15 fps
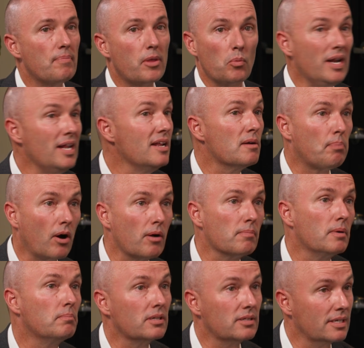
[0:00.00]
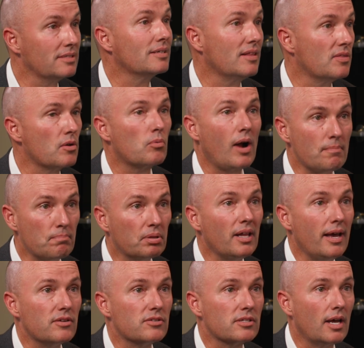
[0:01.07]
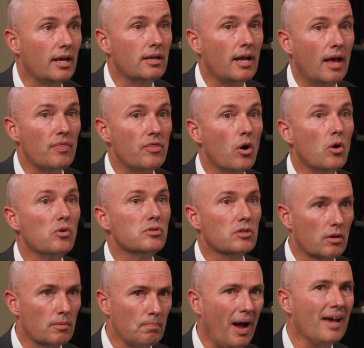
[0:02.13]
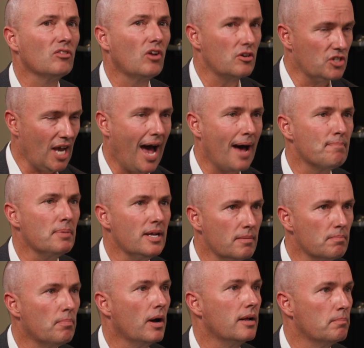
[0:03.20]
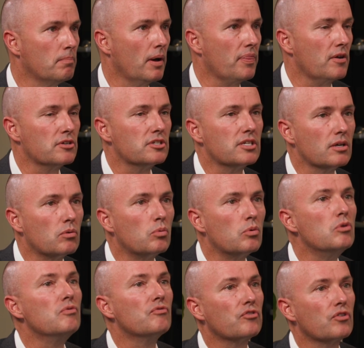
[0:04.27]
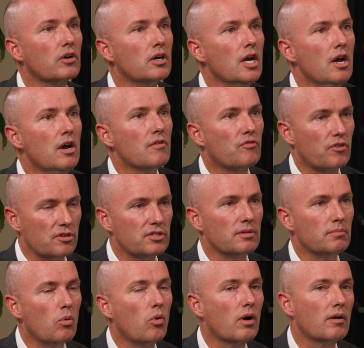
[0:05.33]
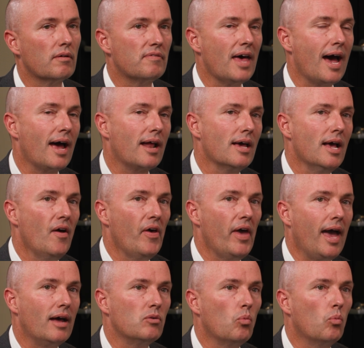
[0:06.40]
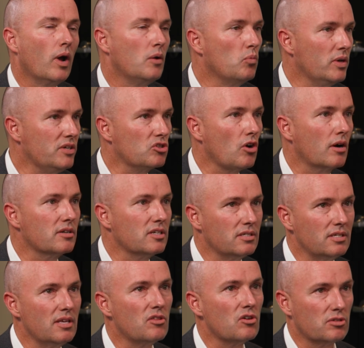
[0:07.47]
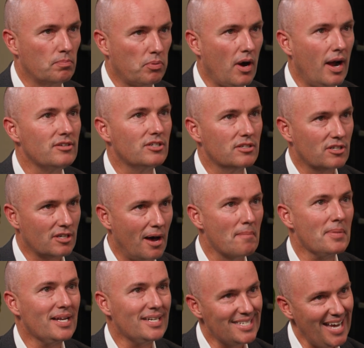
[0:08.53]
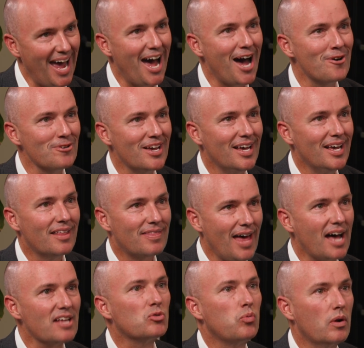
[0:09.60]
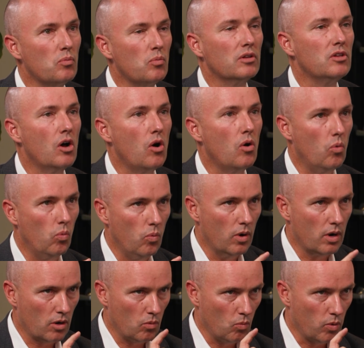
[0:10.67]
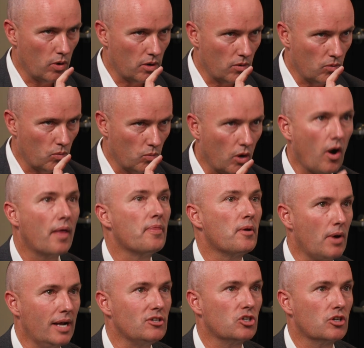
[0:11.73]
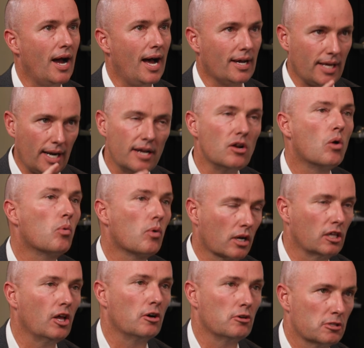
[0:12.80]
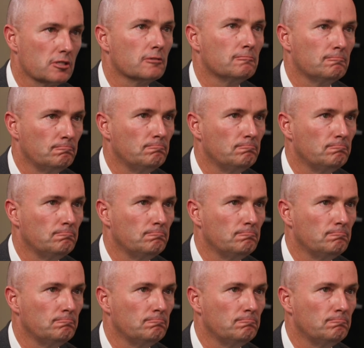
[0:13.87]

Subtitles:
We need apartment buildings in the right place. And those are by and large happening, but there's still room for some more of that. And when we start to see those prices coming down, that's when we'll know we're on the right track. And I know we're close.